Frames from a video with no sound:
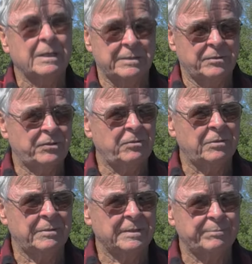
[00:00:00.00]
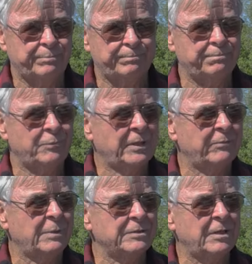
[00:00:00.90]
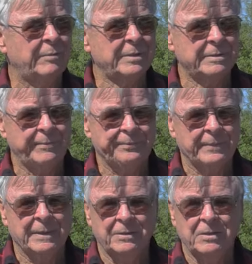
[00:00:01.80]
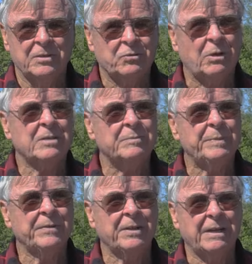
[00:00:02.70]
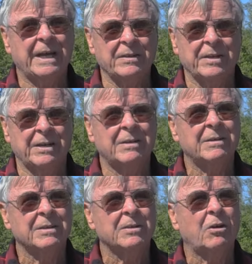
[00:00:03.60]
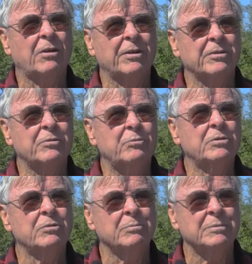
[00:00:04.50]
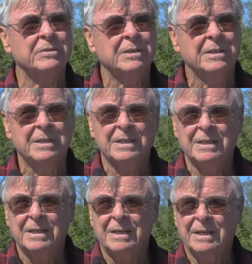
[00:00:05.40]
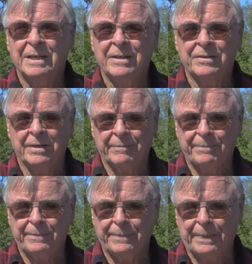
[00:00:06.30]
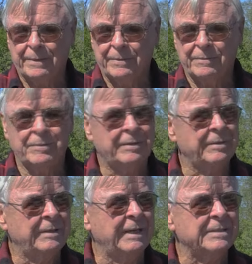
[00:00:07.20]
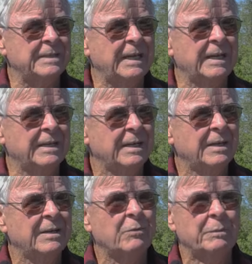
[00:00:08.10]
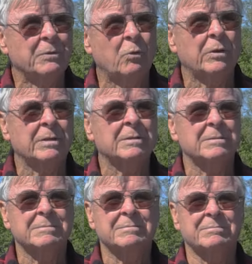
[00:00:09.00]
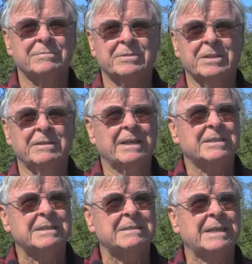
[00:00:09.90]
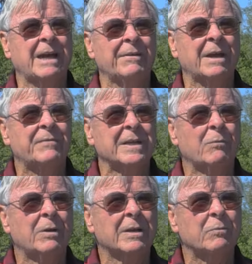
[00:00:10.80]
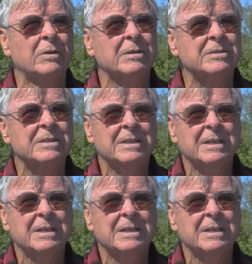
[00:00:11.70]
I said, sure, whatever my job is. So I spent the night there guarding the rooms. And the next day we were going to the next town, I forget what it was.